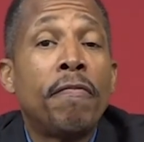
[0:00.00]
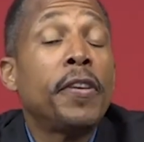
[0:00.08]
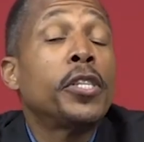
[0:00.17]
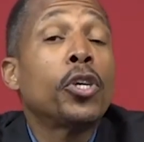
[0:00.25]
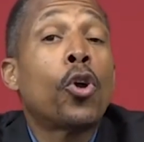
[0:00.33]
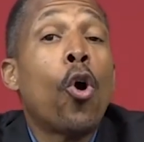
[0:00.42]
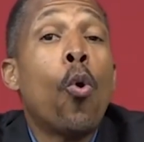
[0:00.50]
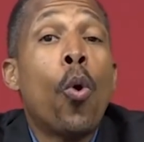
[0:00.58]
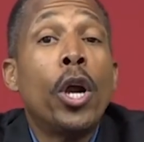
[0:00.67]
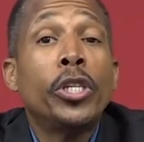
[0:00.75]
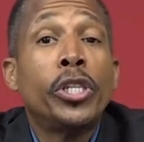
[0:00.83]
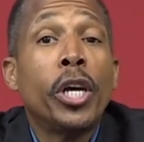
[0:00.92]
Physical
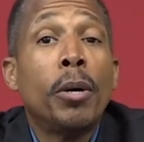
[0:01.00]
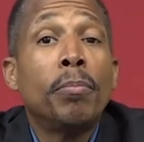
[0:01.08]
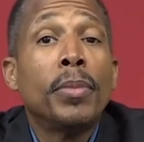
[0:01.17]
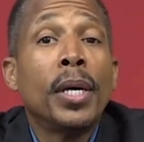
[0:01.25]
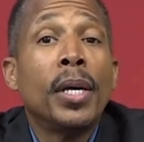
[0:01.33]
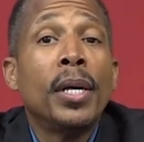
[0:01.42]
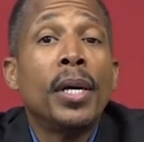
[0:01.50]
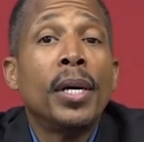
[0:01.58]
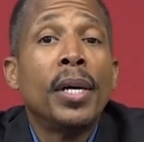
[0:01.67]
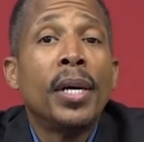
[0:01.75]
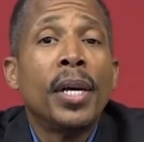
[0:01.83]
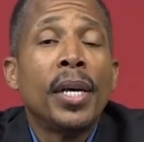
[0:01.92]
worship
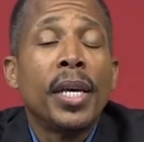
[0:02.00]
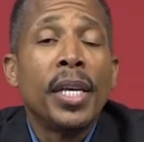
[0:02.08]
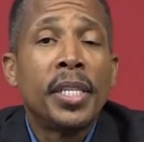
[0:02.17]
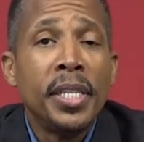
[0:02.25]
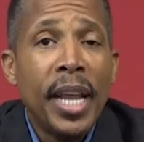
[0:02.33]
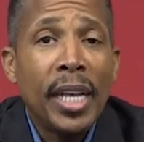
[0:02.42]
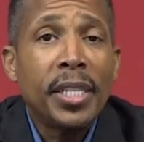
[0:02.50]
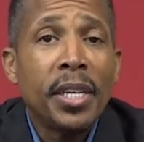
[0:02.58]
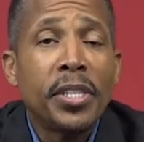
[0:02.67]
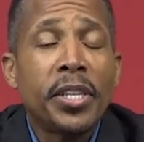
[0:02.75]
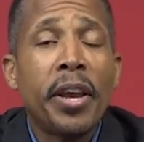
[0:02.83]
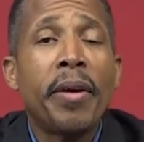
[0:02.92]
is
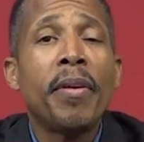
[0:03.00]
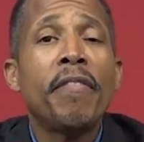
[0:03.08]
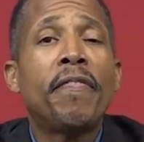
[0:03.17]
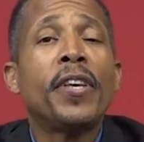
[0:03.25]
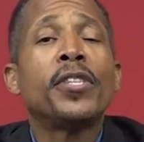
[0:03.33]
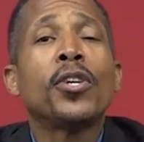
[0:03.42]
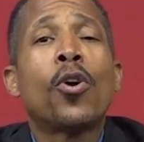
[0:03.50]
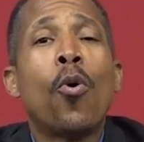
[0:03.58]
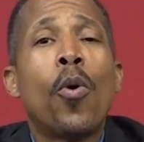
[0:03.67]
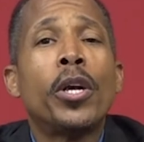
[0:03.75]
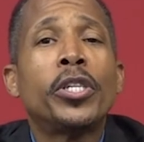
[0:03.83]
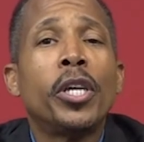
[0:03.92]
necessary,
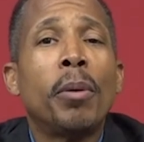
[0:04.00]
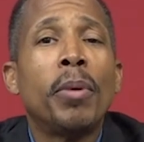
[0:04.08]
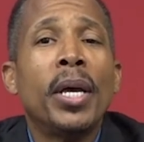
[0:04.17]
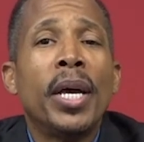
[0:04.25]
physical worship